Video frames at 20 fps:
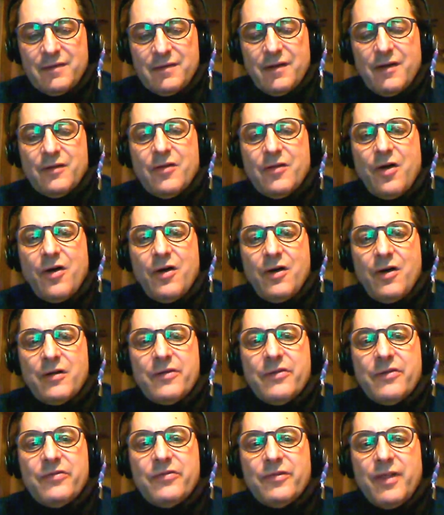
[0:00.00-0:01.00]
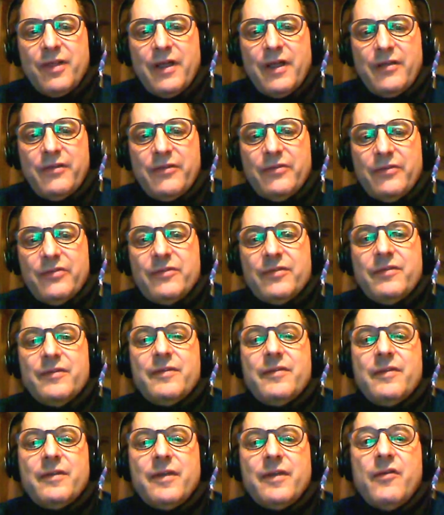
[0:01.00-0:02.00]
Along the slice
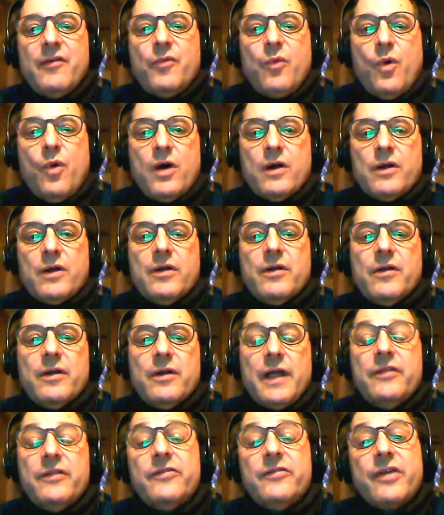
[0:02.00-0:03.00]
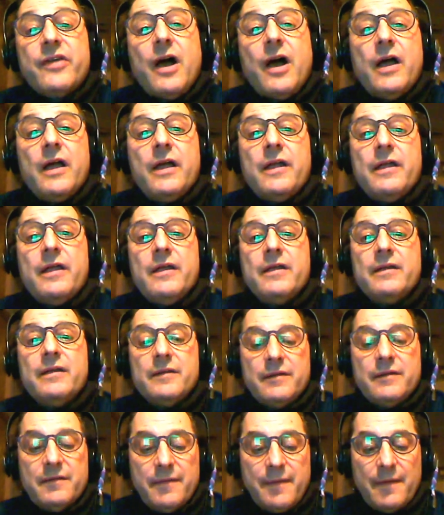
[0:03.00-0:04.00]
of water and sky,
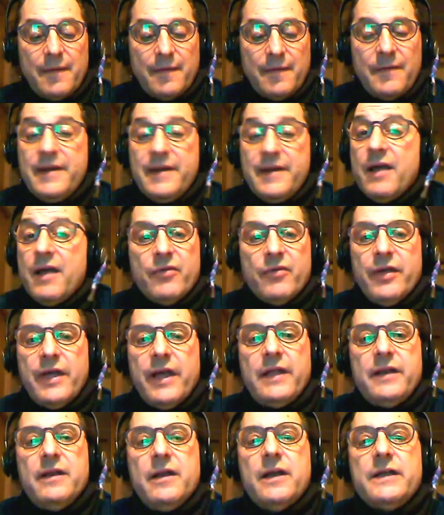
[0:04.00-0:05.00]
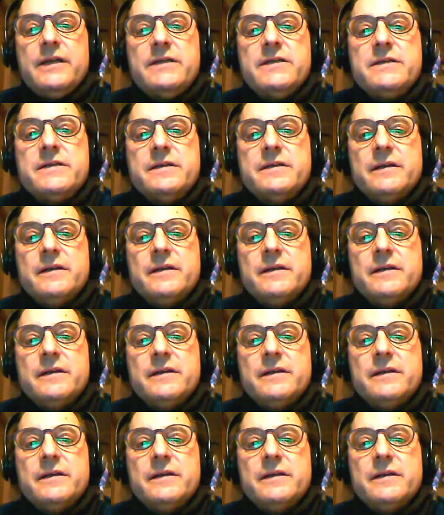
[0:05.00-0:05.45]
never at night.